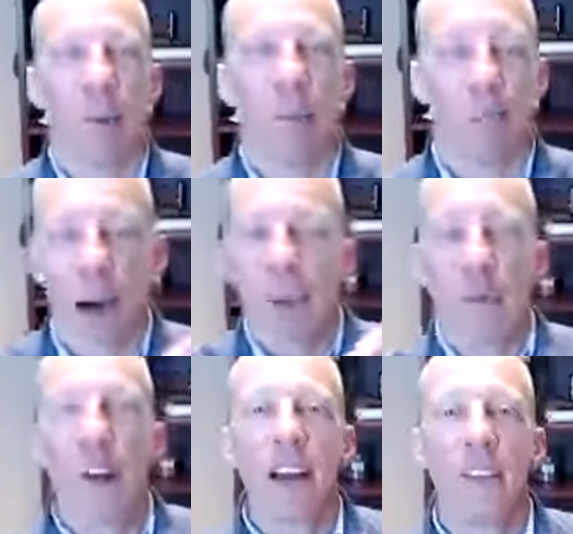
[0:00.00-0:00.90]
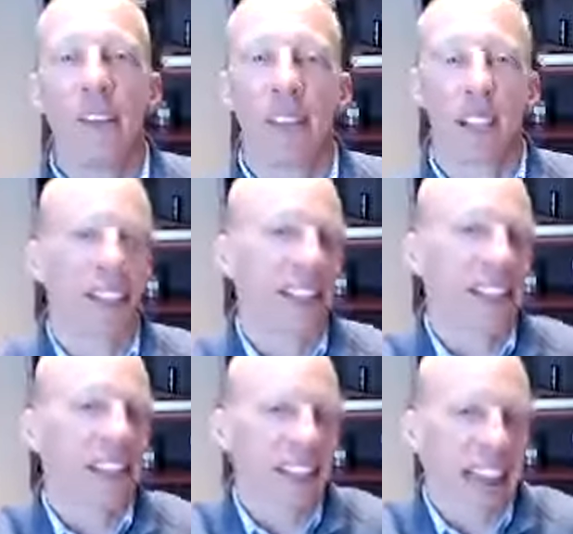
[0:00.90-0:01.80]
My wife doesn't
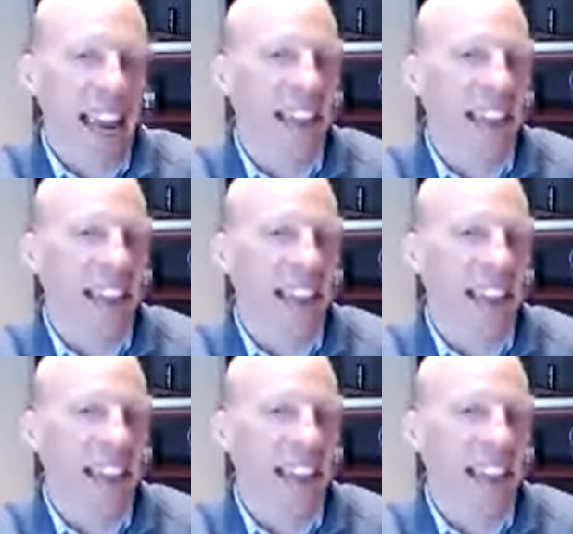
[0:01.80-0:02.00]
say